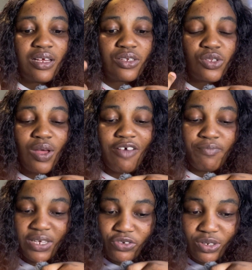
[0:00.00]
So I've
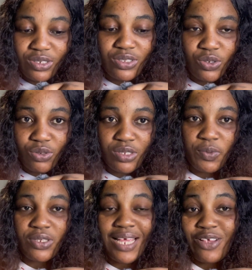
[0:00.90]
mentioned those
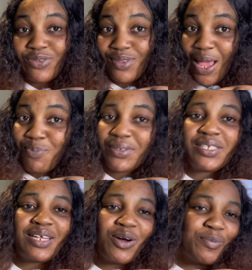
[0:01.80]
because I put
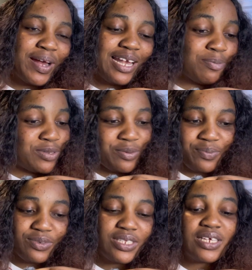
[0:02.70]
it down on my laptop.
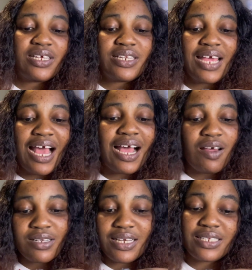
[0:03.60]
You see, there are
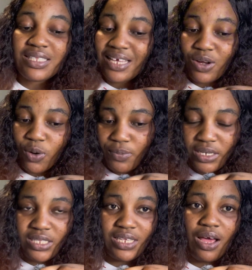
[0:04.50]
countless tech
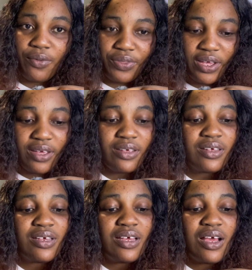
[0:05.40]
community out there,
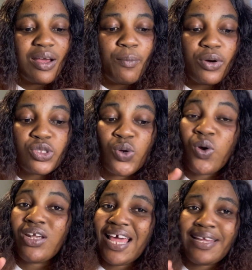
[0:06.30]
both
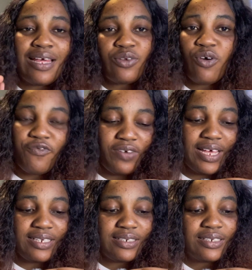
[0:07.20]
online and
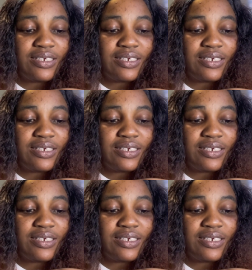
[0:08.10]
offline.